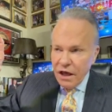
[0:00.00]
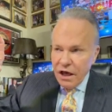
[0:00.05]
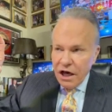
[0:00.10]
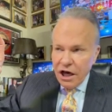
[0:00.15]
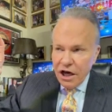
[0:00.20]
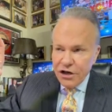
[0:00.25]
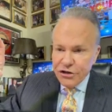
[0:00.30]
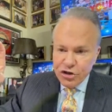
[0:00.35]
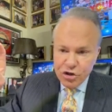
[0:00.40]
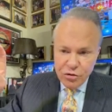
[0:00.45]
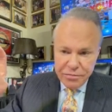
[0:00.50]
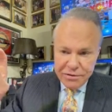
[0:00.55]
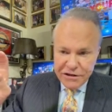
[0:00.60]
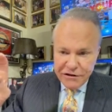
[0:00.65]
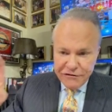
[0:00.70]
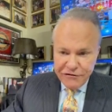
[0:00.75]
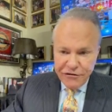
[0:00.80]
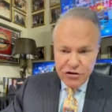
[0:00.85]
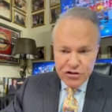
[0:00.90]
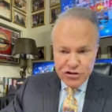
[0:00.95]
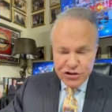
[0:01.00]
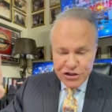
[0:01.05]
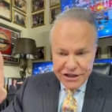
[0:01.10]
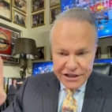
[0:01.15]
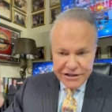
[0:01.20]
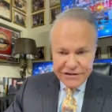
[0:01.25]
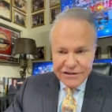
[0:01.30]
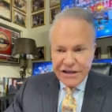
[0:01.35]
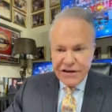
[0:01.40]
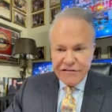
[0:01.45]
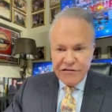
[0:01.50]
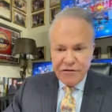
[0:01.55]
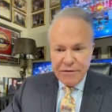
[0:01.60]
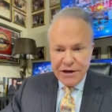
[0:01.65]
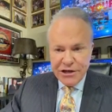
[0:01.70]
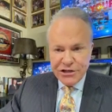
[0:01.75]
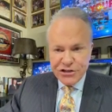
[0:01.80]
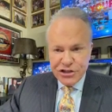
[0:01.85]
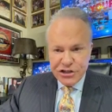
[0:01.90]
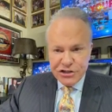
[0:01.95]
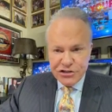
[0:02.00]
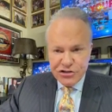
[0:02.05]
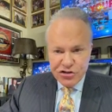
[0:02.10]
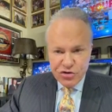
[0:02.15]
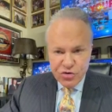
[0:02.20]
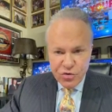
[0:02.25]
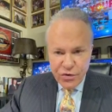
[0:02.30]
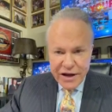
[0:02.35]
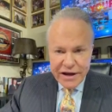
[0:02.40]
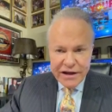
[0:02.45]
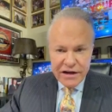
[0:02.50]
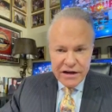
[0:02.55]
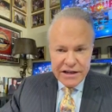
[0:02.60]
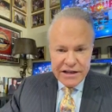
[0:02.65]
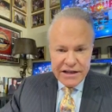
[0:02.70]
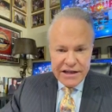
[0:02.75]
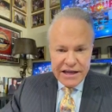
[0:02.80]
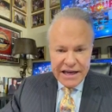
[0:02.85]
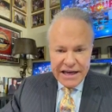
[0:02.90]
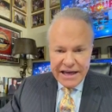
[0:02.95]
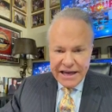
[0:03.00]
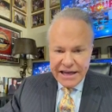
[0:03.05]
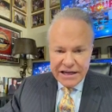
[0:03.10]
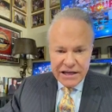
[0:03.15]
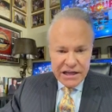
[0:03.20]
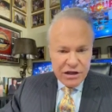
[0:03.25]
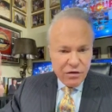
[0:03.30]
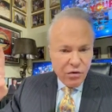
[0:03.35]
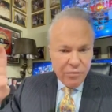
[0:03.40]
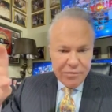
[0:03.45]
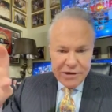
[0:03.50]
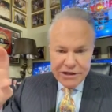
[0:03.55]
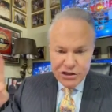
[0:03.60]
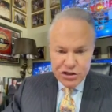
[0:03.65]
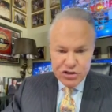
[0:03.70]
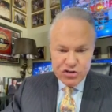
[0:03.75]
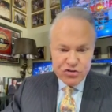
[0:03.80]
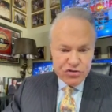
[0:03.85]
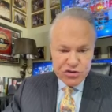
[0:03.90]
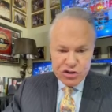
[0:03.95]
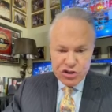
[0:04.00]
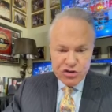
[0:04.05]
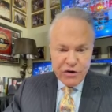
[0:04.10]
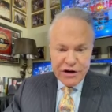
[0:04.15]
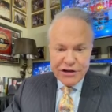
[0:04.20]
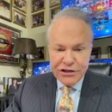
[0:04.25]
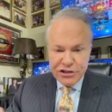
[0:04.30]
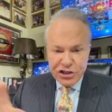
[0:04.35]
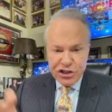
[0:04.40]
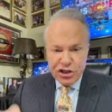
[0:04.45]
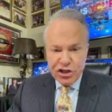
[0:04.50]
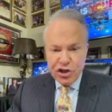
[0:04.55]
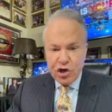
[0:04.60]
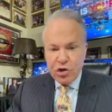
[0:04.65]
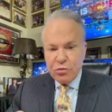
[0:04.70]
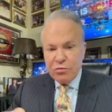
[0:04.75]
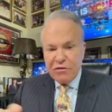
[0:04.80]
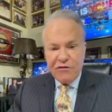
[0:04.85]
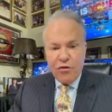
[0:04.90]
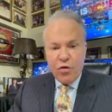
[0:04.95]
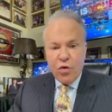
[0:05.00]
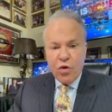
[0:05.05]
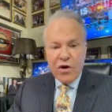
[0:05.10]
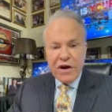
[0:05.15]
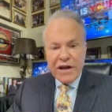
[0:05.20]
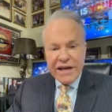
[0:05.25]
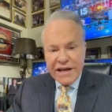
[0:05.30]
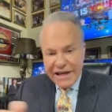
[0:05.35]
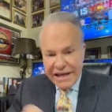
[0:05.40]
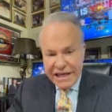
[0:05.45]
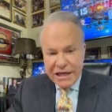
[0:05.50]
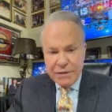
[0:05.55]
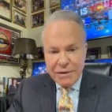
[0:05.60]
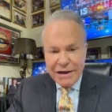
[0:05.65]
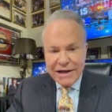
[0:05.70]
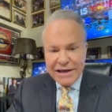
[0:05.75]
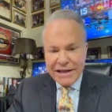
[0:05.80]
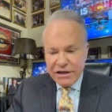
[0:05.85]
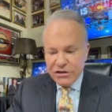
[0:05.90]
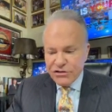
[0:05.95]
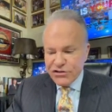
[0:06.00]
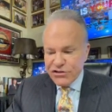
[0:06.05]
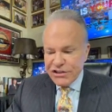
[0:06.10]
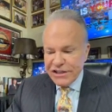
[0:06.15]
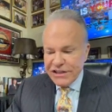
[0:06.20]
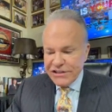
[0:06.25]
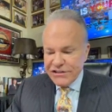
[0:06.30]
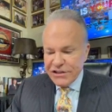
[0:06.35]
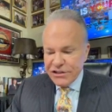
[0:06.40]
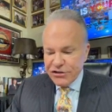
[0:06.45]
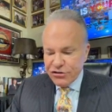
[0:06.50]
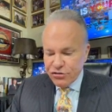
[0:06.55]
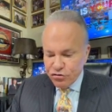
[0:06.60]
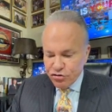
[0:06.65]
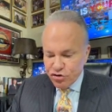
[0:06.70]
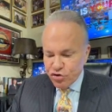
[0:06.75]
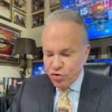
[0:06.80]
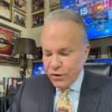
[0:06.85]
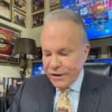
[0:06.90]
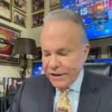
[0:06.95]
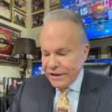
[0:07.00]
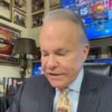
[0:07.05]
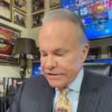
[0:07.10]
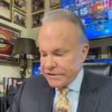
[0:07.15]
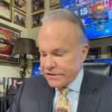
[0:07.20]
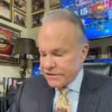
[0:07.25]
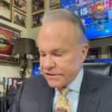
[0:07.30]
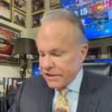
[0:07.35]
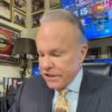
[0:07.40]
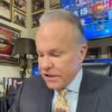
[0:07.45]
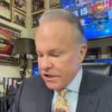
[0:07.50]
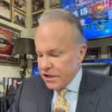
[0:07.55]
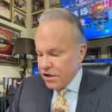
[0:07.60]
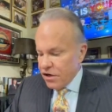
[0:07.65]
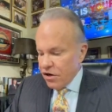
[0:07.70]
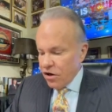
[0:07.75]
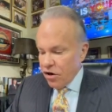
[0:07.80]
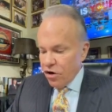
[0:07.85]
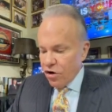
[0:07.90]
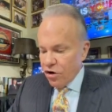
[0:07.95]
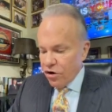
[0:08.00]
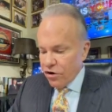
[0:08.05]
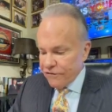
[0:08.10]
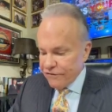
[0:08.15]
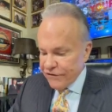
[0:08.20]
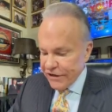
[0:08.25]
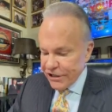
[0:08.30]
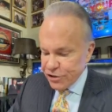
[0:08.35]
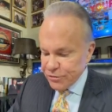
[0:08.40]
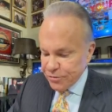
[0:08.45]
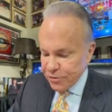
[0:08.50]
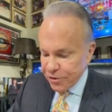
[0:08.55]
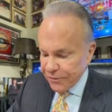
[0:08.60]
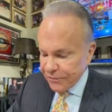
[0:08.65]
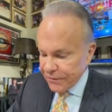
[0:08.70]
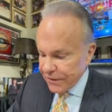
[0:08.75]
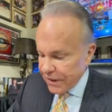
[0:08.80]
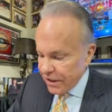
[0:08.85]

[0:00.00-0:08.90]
uh, you'll be the first to get the information directly and it will be straight to you before anybody else sees it through tweets or Facebook.